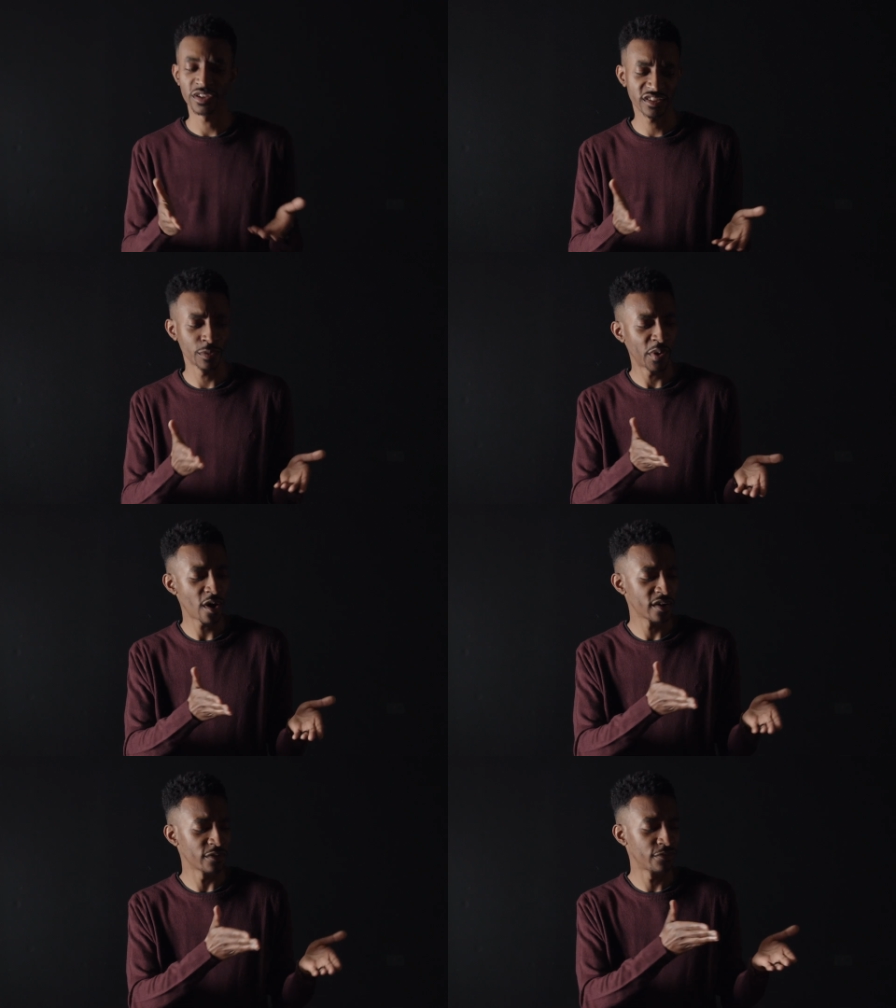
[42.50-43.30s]
looks
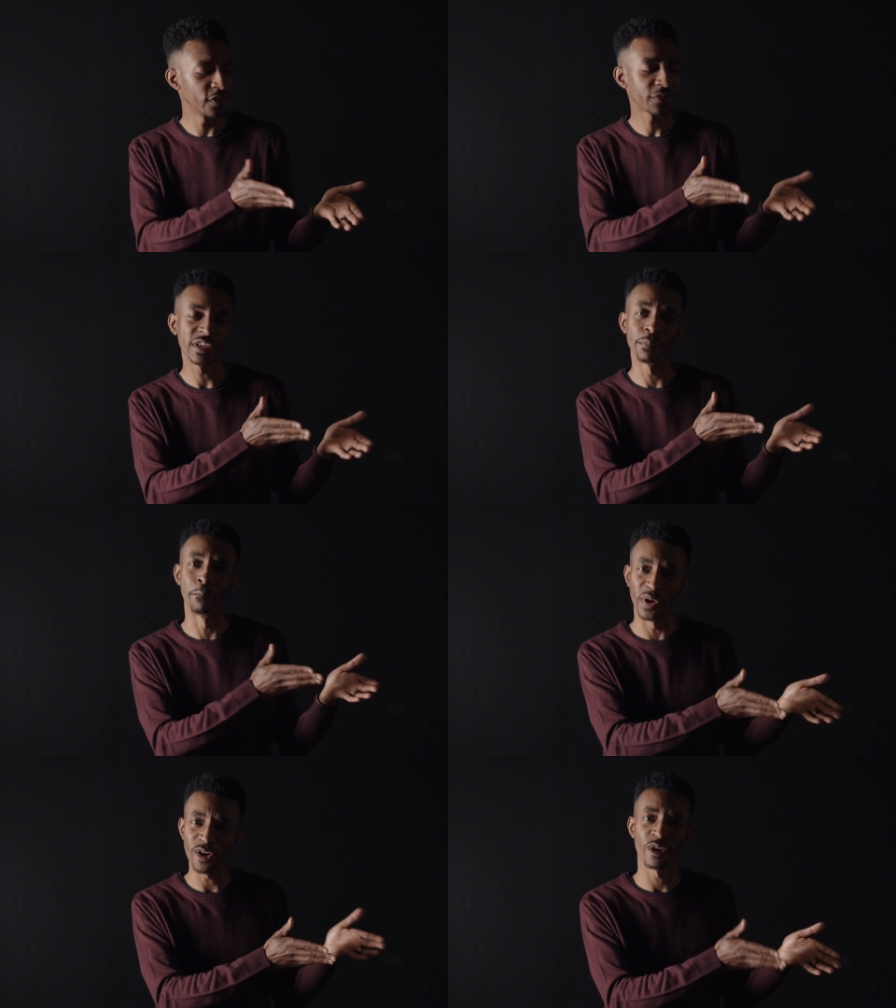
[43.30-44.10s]
upon a filthy
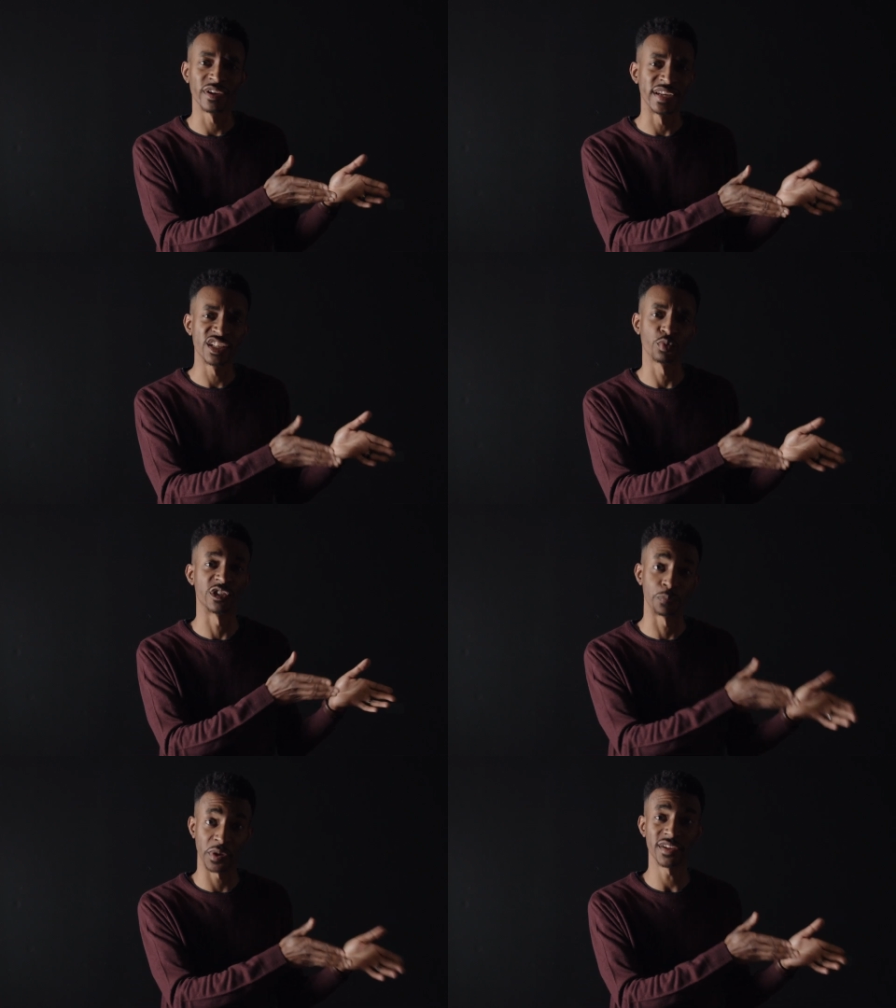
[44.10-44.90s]
barn and his
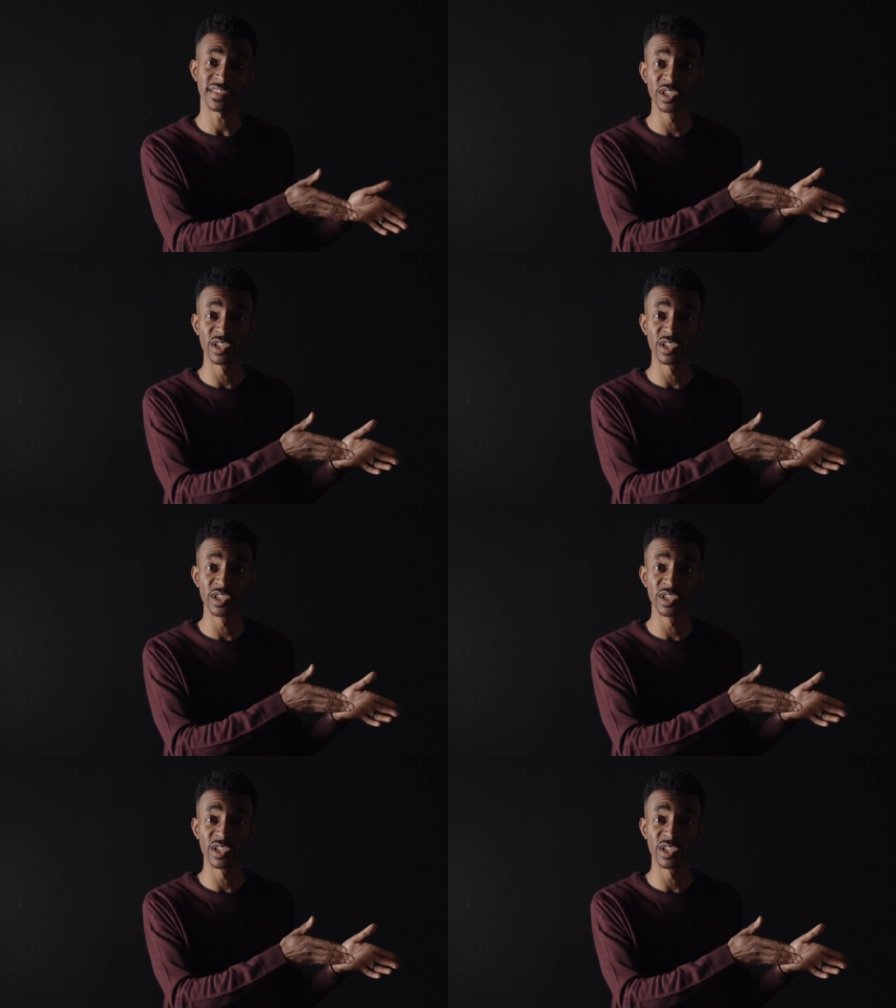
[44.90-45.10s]
response